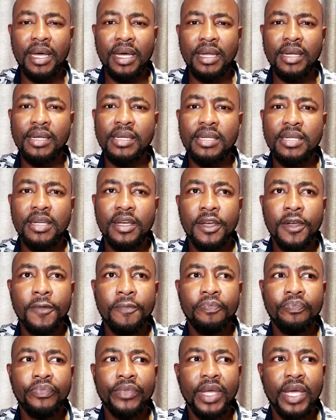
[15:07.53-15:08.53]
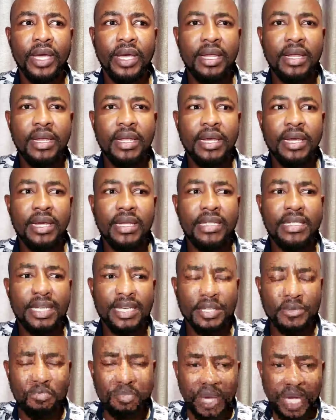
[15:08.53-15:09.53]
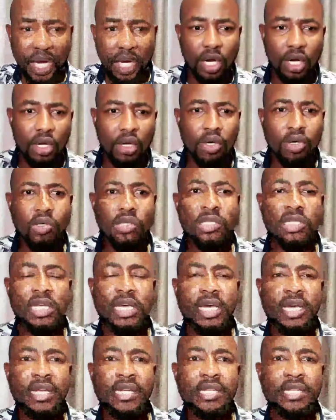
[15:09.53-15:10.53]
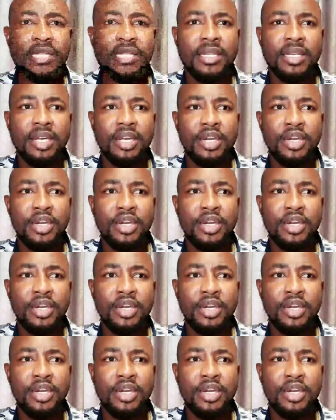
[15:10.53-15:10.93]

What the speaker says: and just be close and